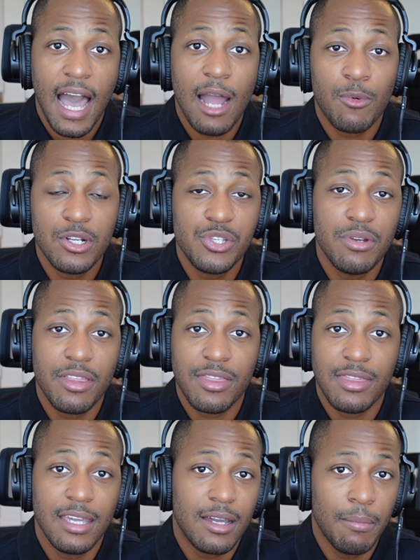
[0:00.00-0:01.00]
I want you to
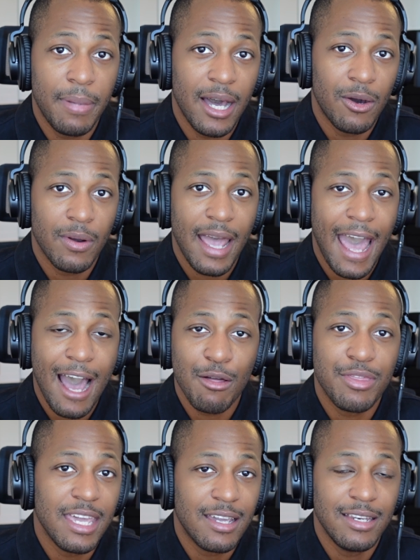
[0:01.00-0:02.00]
think about how
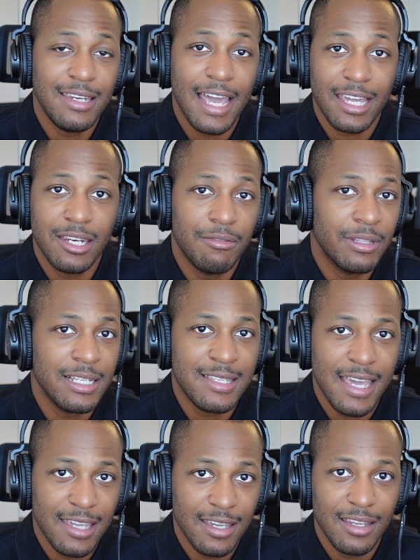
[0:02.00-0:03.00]
they could negatively
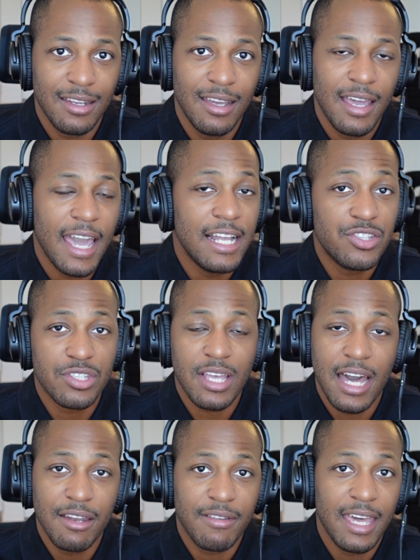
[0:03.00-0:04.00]
take it and just
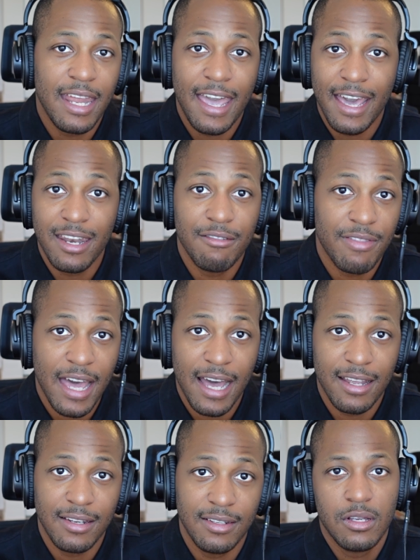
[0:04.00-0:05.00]
kind of get ahead of that.